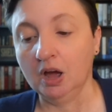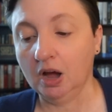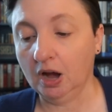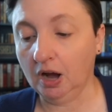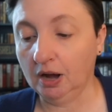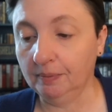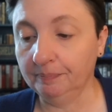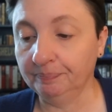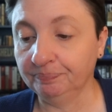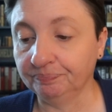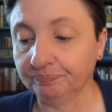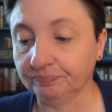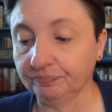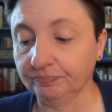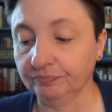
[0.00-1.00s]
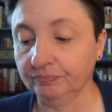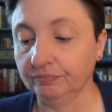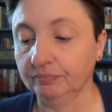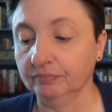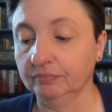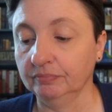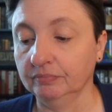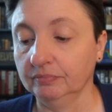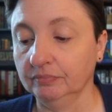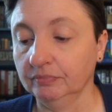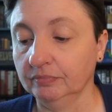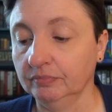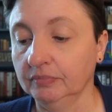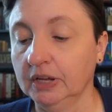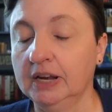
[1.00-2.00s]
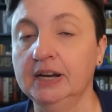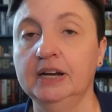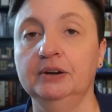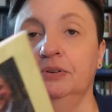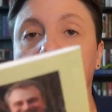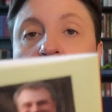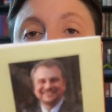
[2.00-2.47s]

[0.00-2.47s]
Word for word: Um, and here's